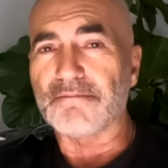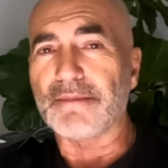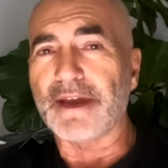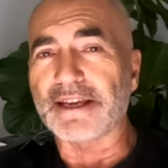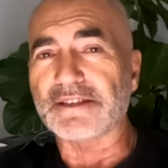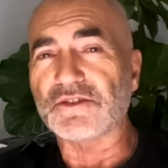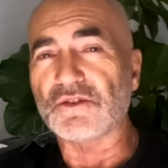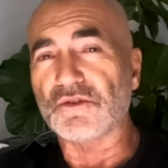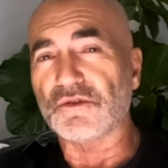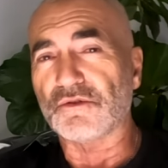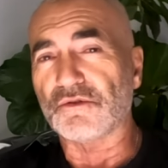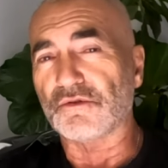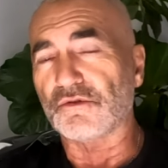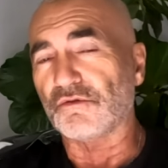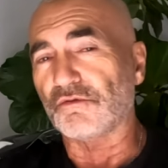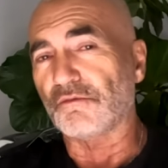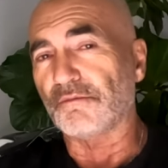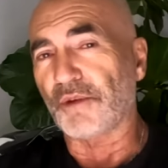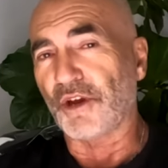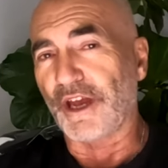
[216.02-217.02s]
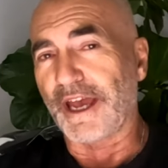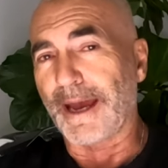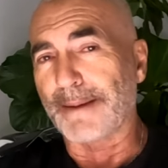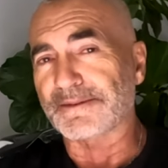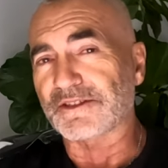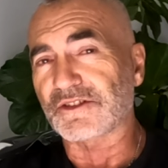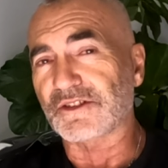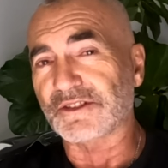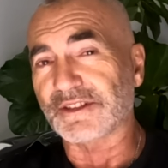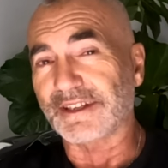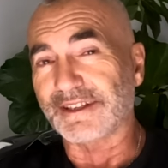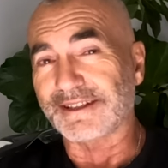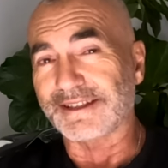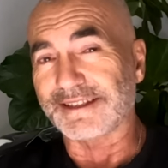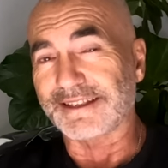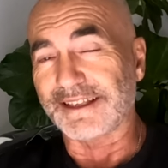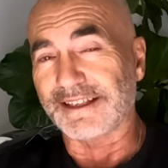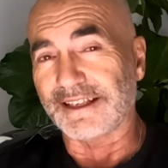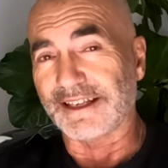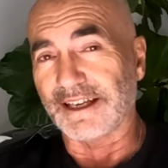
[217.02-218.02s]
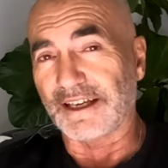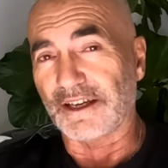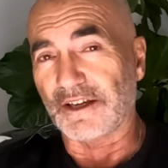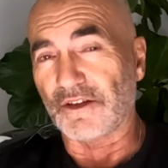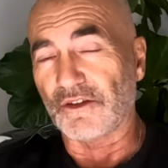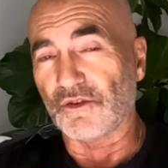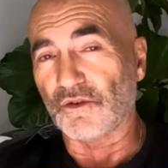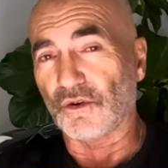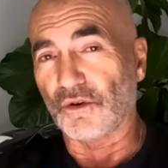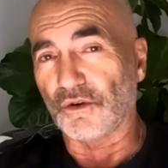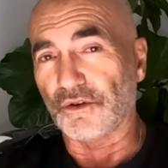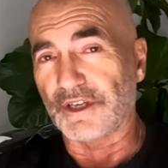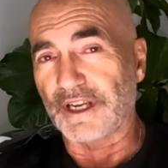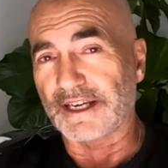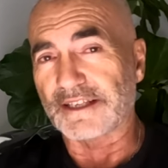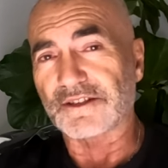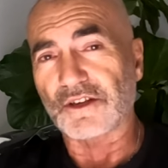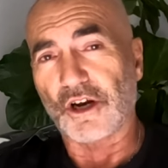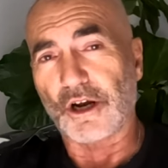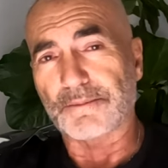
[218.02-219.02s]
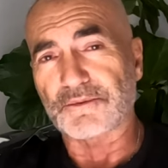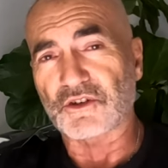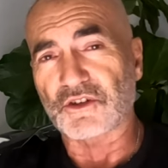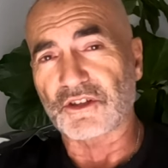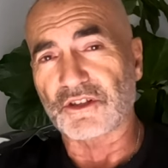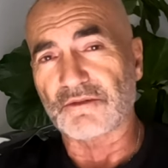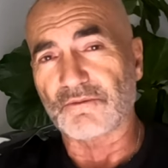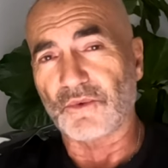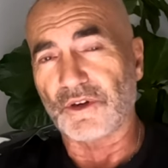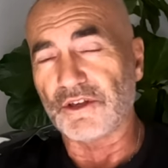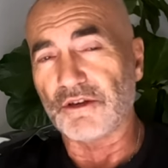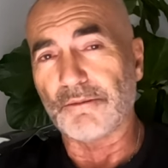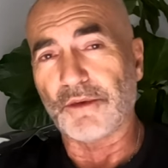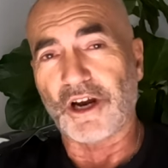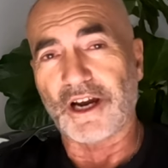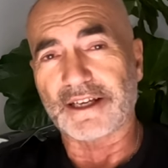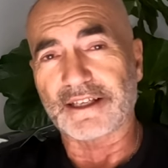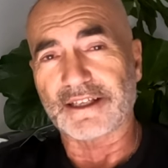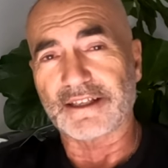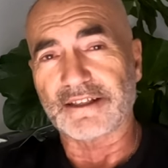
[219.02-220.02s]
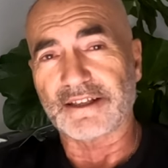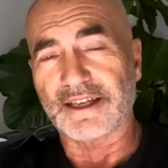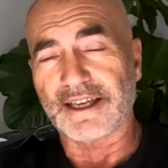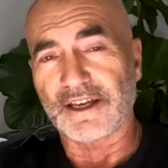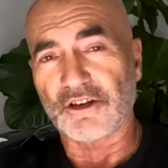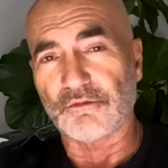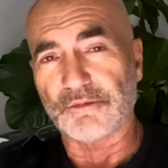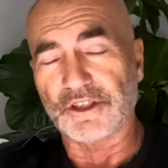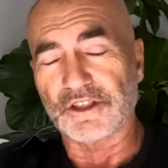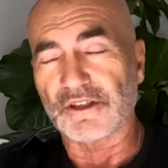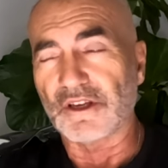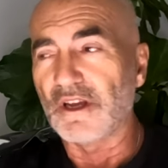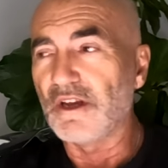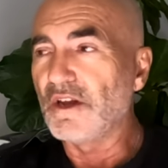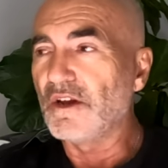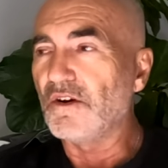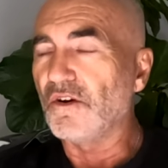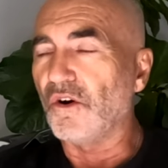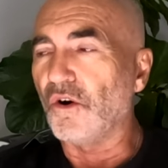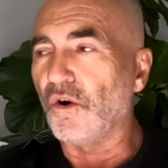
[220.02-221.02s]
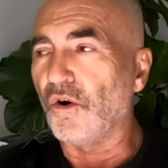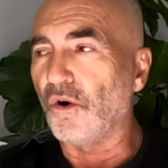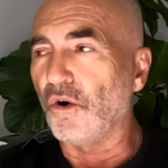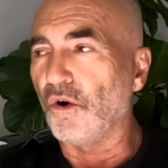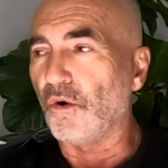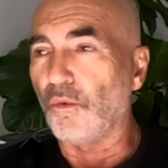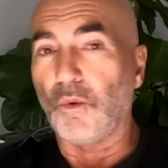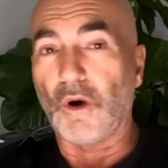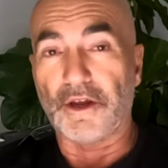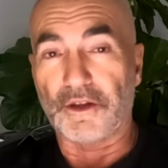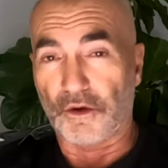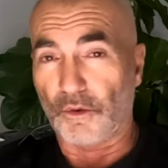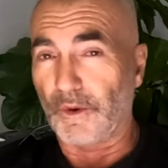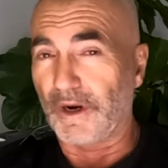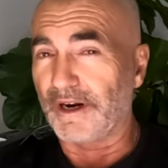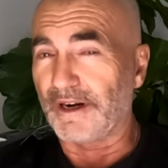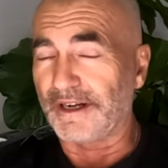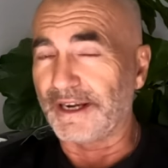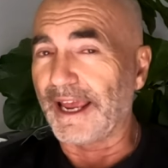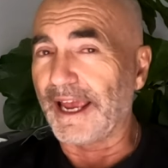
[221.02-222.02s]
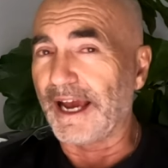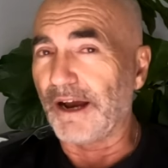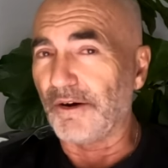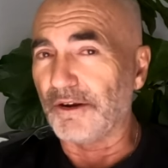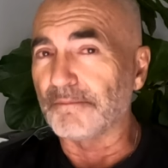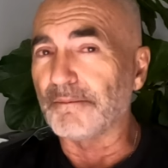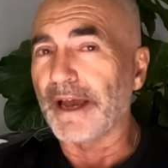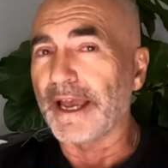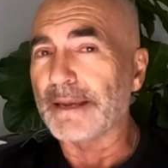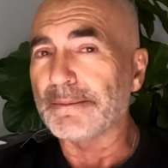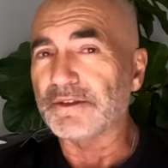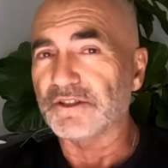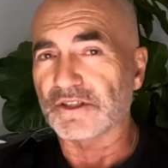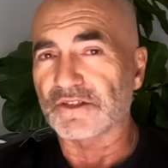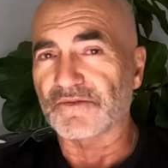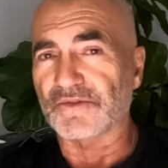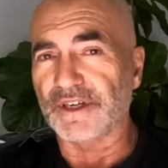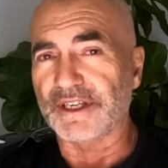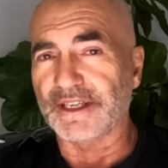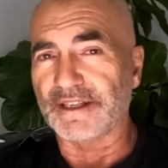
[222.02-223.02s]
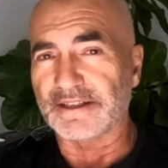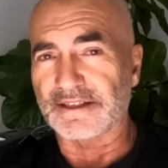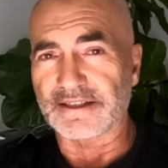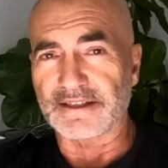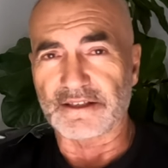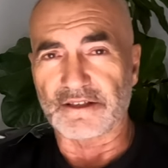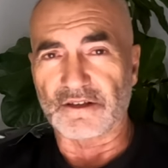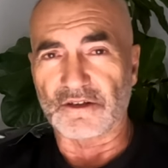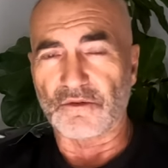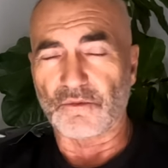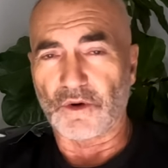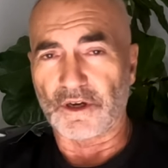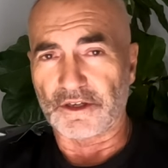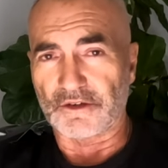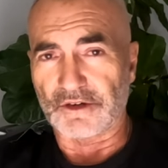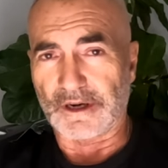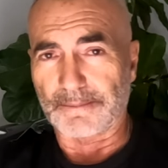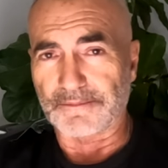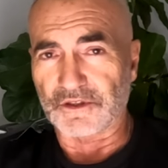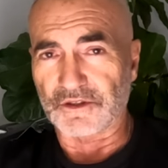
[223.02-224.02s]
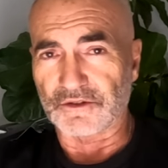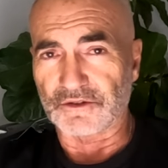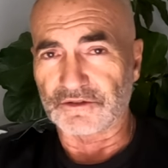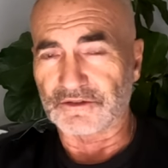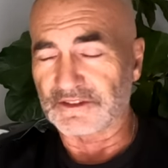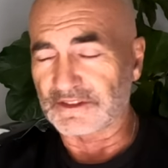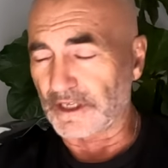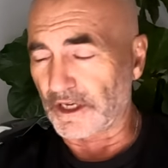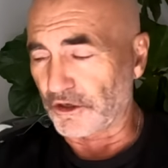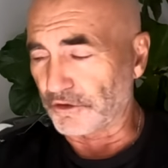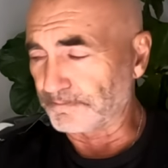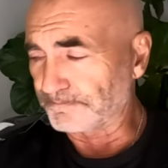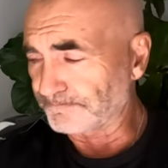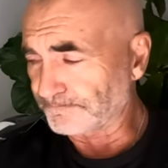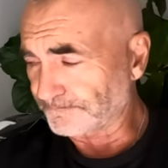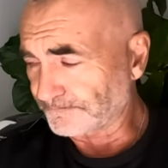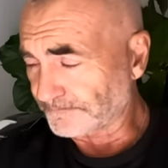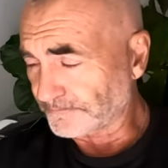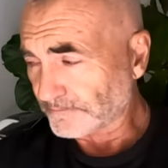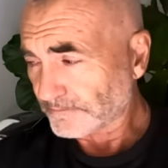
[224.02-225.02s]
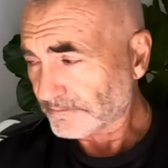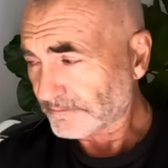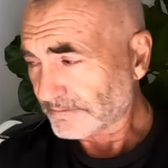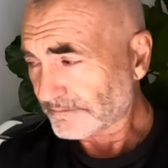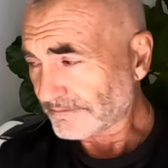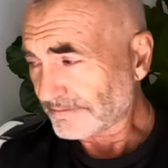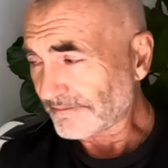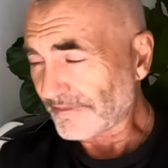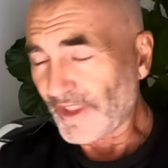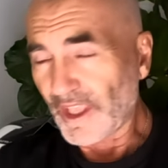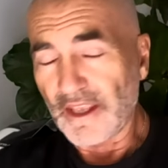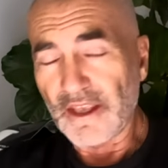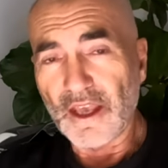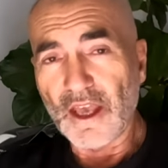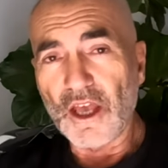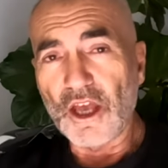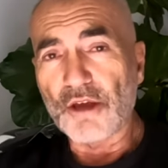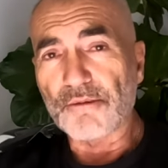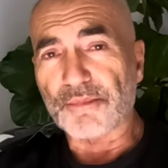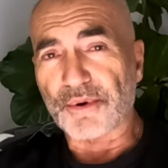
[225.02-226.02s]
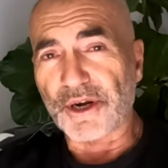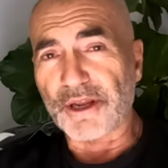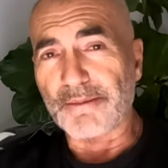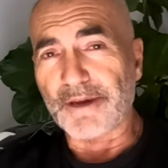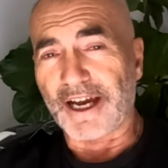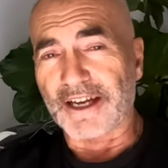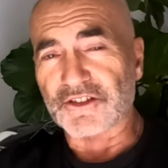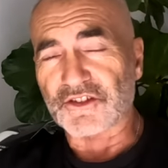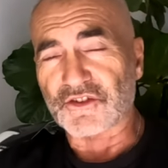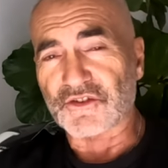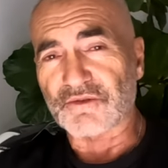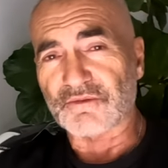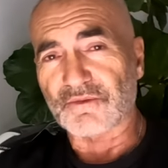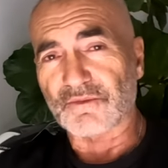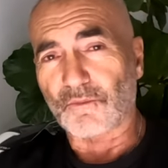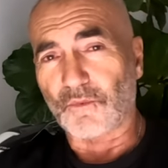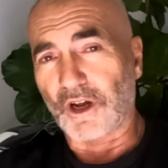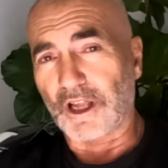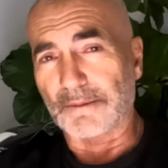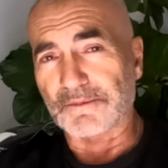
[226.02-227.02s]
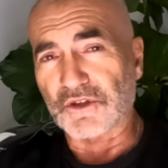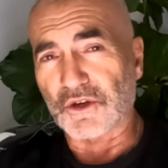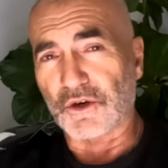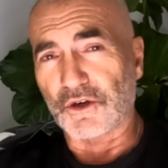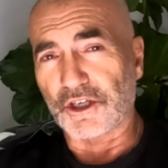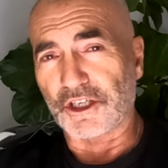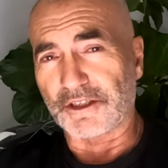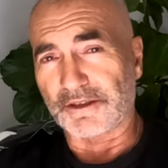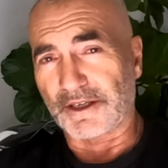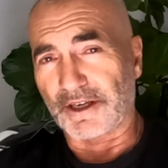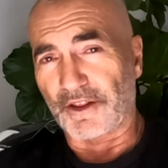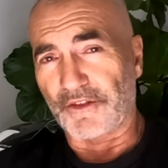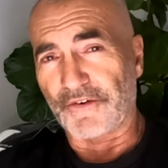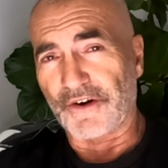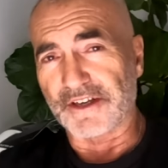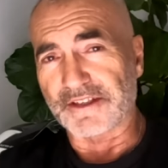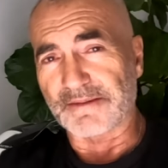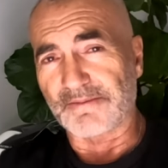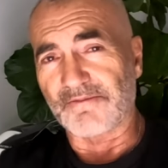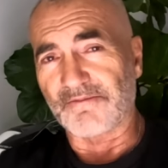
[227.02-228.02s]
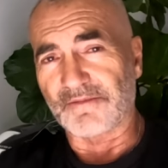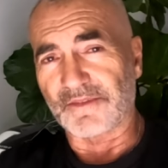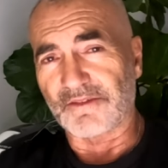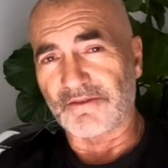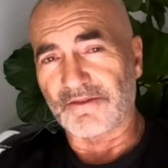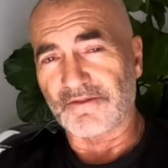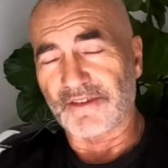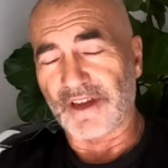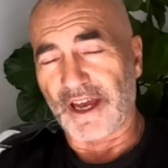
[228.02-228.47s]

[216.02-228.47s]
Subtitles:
makes you perhaps just consider your next option when you're buying a helmet or what you're wearing now and maybe just reconsider what you're up to. So pretty much while I'm talking, I'm gonna throw some